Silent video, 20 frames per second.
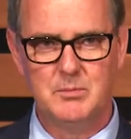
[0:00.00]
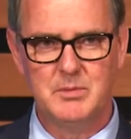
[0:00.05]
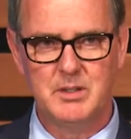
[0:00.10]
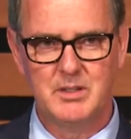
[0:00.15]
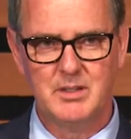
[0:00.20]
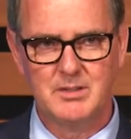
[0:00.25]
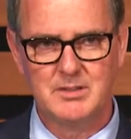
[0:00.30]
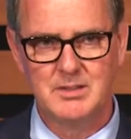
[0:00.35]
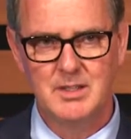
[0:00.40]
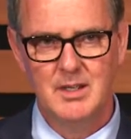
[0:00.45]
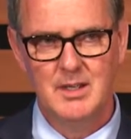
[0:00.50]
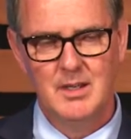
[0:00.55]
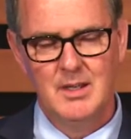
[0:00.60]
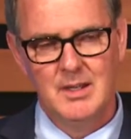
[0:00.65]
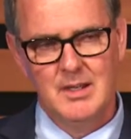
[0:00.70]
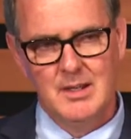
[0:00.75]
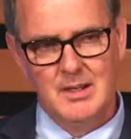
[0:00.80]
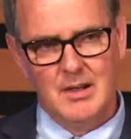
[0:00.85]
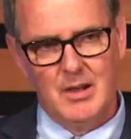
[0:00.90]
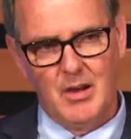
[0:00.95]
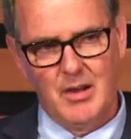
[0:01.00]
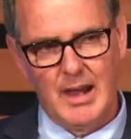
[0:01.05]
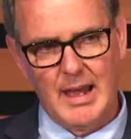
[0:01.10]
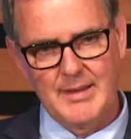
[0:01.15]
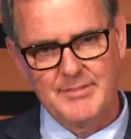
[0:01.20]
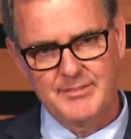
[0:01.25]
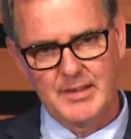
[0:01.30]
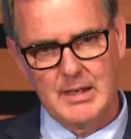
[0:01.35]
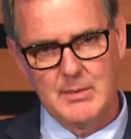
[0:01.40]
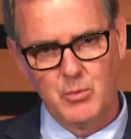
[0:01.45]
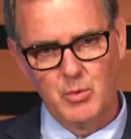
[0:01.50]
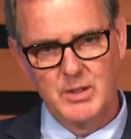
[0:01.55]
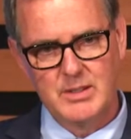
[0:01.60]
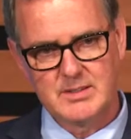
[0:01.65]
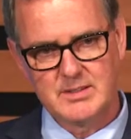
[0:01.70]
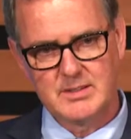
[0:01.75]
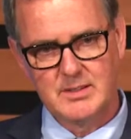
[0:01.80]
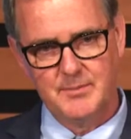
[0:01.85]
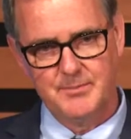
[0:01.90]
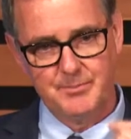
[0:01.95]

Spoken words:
because a lifetime risk,